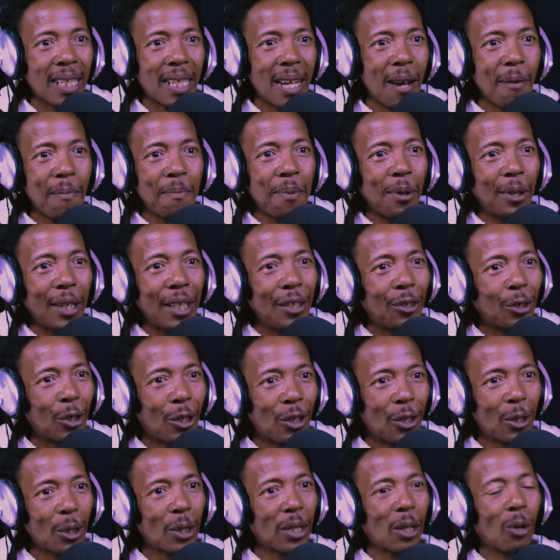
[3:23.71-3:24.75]
For example,
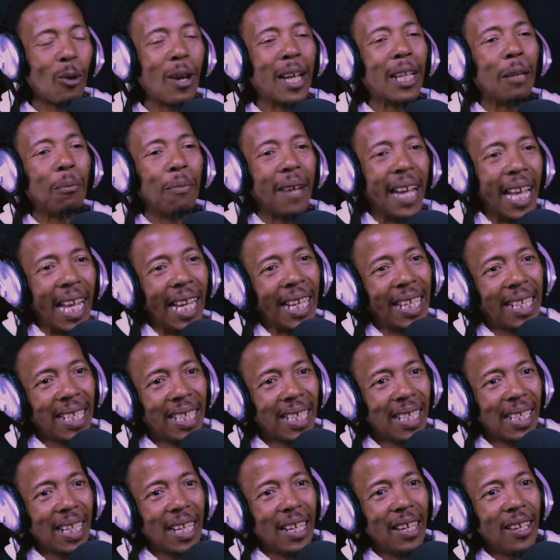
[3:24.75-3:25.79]
introduce quad
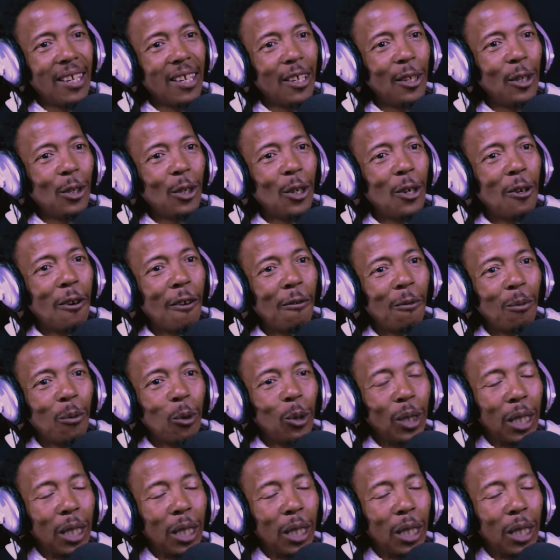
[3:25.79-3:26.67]
bikes, you know,